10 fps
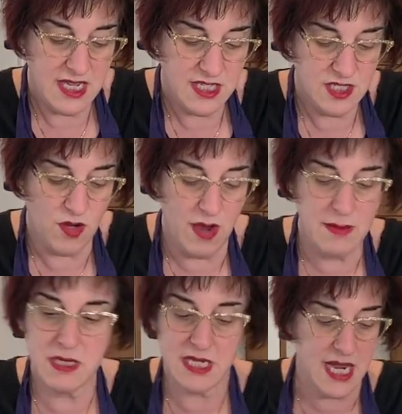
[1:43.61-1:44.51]
So I'm
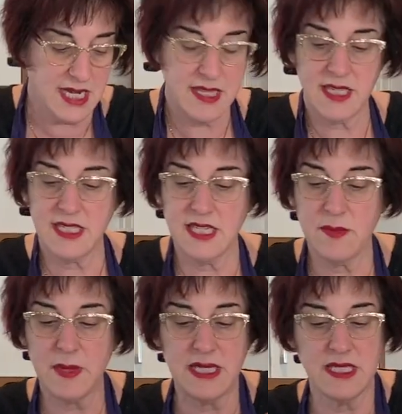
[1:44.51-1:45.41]
just cutting this into
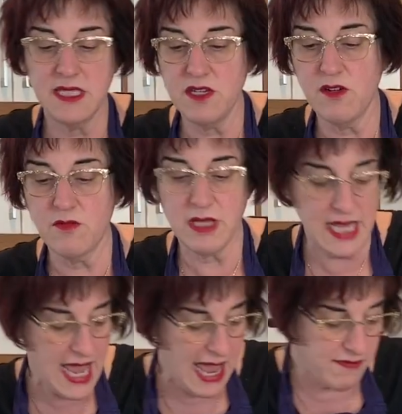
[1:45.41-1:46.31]
pieces. You don't really
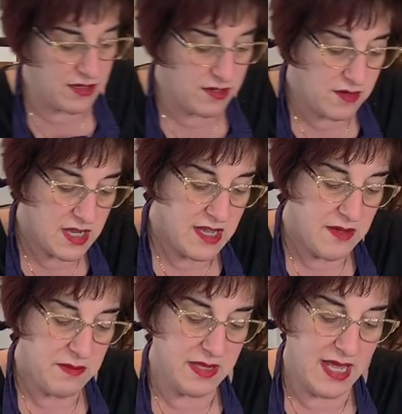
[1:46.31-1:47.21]
have to,
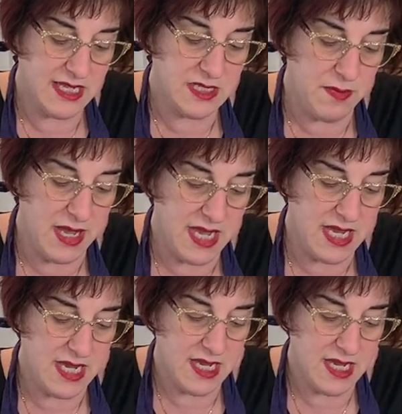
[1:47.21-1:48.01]
but that's my